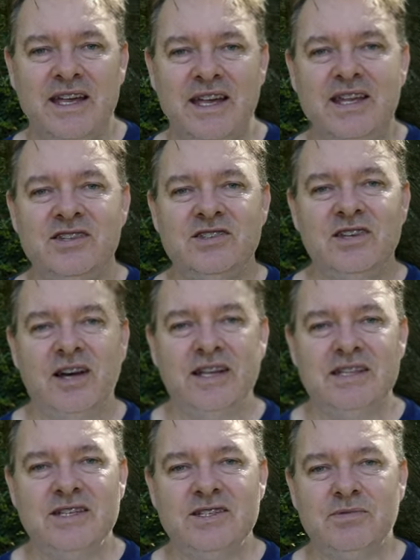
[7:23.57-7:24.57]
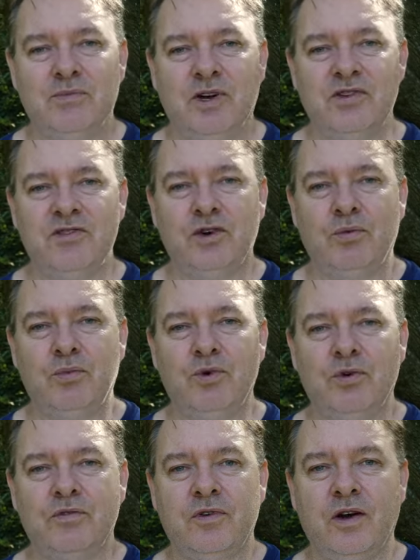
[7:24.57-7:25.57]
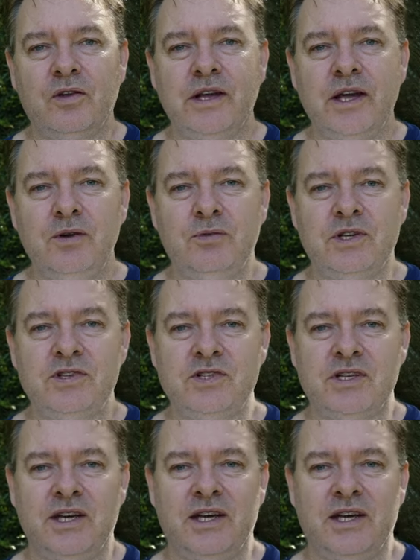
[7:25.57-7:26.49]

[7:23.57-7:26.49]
insight into my stock portfolio, which